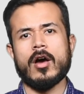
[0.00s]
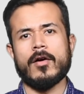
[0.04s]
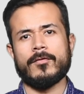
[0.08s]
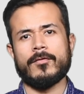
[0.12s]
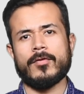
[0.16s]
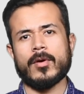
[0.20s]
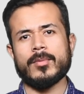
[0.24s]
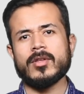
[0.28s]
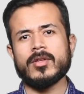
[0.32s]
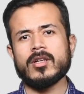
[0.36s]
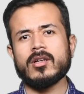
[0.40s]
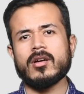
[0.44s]

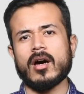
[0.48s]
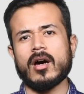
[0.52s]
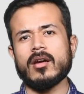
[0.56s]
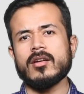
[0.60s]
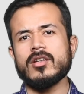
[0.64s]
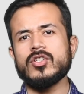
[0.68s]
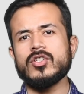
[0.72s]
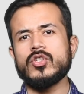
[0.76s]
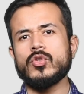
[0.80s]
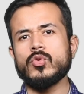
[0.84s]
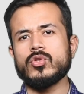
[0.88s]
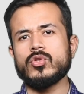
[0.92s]
from the
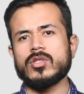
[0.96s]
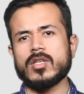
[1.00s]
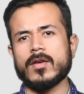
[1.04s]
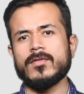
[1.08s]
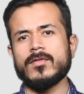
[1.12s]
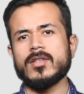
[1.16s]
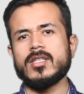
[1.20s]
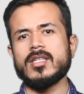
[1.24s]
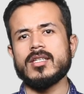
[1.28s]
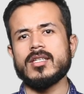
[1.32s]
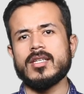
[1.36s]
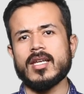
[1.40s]
current
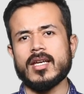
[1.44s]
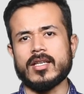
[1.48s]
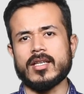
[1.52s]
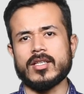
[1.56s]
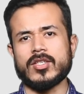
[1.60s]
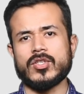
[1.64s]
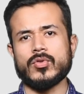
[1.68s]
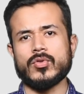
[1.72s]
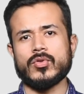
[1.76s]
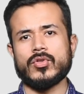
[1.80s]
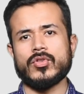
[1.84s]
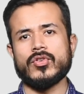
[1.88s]
270
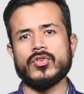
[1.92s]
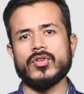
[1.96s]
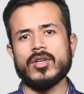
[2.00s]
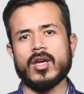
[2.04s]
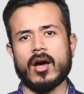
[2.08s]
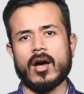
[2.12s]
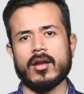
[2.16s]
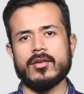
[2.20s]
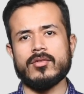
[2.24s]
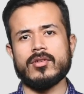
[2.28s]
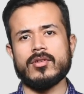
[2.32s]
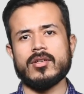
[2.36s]
days to
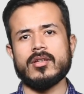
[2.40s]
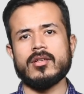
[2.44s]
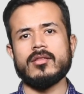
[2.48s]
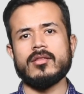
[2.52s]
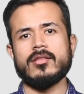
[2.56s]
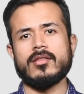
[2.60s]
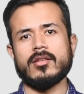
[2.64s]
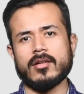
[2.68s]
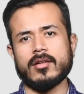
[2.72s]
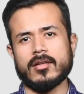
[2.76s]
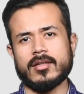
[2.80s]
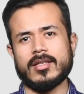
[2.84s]

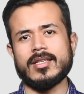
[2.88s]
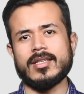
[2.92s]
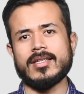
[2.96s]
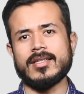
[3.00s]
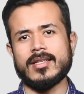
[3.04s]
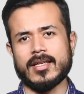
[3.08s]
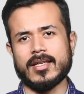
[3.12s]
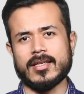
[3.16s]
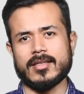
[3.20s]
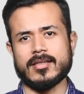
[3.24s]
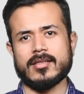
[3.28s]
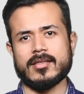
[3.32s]
330
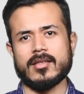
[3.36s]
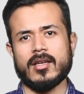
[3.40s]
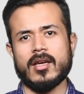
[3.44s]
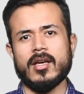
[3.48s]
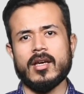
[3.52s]
days.